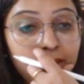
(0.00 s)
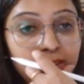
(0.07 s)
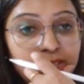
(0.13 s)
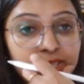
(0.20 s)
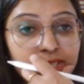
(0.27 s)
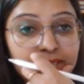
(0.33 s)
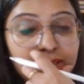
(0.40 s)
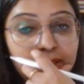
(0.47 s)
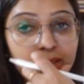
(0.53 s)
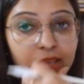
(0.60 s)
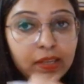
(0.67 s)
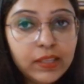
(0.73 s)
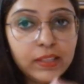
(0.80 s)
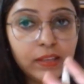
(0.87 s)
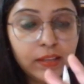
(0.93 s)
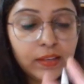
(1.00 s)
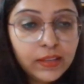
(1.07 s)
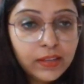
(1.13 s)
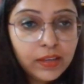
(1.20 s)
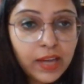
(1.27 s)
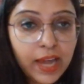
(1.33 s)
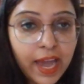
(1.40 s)
because
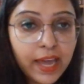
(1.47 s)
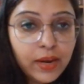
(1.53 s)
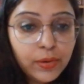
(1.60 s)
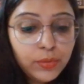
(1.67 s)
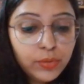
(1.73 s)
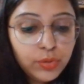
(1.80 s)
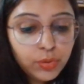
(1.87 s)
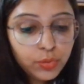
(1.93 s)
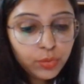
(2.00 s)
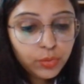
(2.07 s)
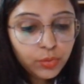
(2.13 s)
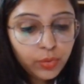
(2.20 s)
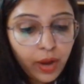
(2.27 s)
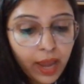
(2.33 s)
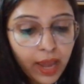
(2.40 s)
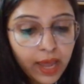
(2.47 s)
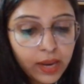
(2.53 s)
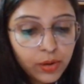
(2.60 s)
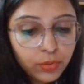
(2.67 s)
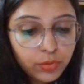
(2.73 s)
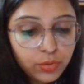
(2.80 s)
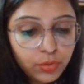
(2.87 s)

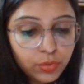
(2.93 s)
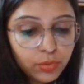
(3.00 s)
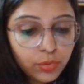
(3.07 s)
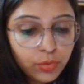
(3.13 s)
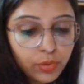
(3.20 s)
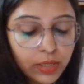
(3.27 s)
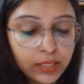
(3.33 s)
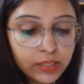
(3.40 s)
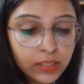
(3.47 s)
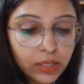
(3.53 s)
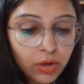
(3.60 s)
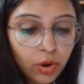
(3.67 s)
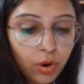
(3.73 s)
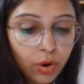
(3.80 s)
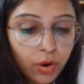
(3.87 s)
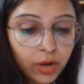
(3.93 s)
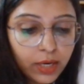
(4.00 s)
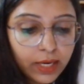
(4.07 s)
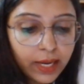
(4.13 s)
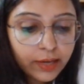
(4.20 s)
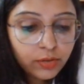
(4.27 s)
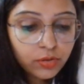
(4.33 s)
NO2 is the
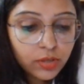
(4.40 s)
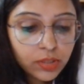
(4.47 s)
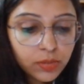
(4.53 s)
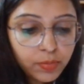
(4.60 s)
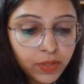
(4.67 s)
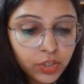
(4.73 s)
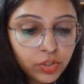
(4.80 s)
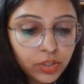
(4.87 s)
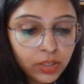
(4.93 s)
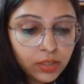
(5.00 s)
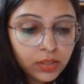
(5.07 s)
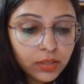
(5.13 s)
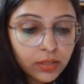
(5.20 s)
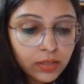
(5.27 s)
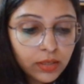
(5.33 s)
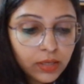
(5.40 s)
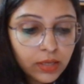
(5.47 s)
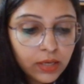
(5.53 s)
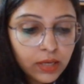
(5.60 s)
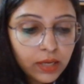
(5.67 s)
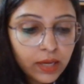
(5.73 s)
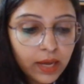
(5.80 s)
odd electron species.
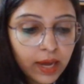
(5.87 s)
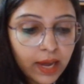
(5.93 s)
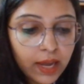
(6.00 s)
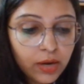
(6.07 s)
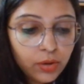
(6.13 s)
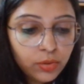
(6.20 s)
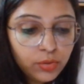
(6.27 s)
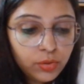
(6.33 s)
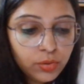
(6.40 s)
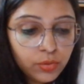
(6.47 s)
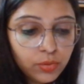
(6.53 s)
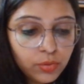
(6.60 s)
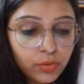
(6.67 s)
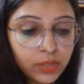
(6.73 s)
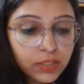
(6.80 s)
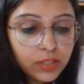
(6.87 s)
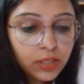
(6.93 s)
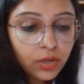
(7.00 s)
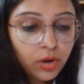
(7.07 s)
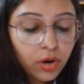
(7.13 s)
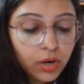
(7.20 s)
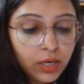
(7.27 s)
NO2 is
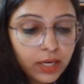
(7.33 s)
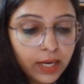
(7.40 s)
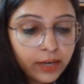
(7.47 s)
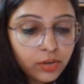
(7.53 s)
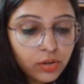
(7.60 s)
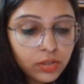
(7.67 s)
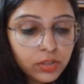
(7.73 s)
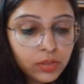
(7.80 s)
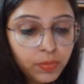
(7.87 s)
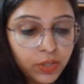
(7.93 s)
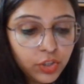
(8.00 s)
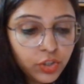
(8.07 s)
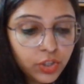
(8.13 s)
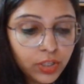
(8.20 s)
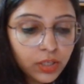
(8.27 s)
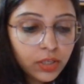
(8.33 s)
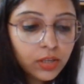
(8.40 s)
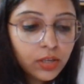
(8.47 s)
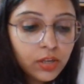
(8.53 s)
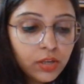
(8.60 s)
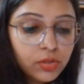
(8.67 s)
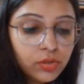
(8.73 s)
the odd electron species.
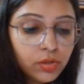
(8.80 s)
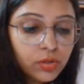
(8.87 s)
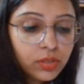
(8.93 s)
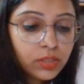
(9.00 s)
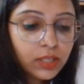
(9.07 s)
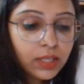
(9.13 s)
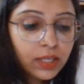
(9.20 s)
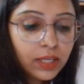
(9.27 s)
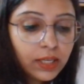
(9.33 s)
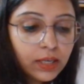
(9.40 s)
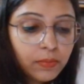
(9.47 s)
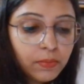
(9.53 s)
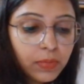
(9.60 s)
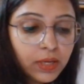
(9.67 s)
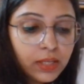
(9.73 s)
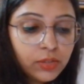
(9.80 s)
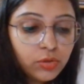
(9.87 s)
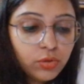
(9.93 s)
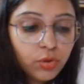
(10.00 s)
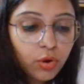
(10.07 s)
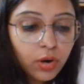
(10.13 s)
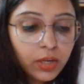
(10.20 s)
So steric number
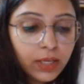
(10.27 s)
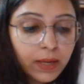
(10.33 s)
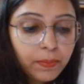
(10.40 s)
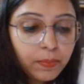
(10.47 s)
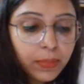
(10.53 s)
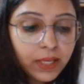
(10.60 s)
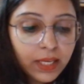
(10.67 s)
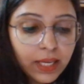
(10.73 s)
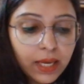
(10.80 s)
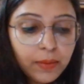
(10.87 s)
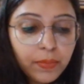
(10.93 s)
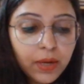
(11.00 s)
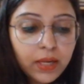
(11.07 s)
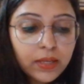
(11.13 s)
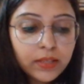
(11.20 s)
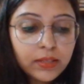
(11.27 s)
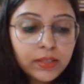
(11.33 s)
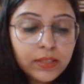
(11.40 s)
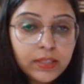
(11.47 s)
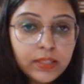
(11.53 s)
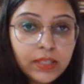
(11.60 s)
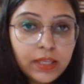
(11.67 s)
is not applicable.
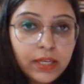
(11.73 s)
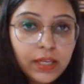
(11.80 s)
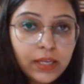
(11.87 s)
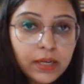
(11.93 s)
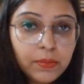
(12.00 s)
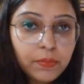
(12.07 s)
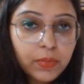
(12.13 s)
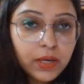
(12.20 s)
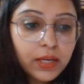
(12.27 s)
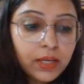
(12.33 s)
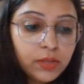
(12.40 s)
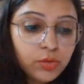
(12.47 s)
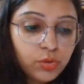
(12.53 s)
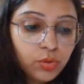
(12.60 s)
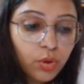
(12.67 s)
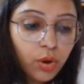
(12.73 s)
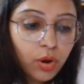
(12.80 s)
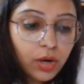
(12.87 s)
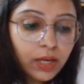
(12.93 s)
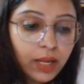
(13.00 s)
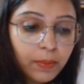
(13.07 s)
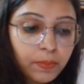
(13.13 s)
Steric number is
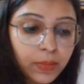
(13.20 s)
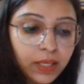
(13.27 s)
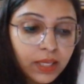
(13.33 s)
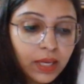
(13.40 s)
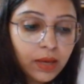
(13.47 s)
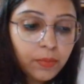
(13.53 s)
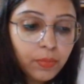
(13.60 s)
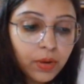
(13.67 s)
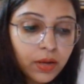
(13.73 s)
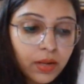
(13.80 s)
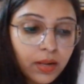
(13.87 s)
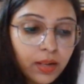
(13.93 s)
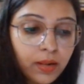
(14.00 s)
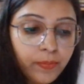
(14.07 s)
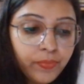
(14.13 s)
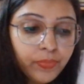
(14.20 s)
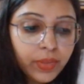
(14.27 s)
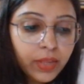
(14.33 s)
not applicable